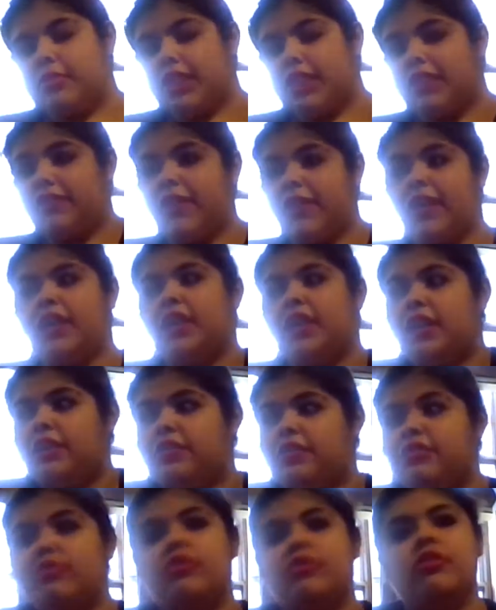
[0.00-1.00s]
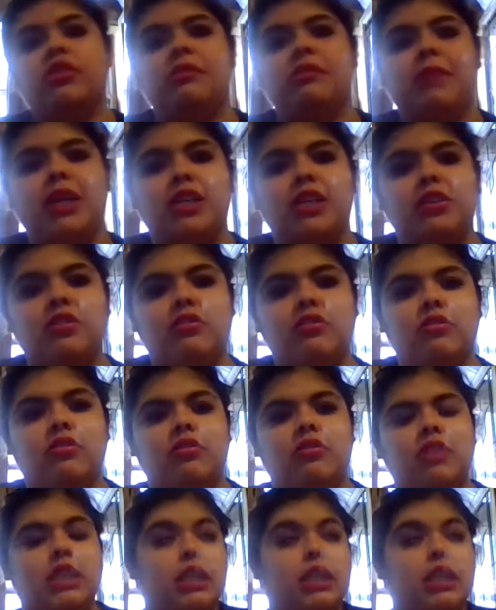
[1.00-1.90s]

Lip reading: If any of you going back to school,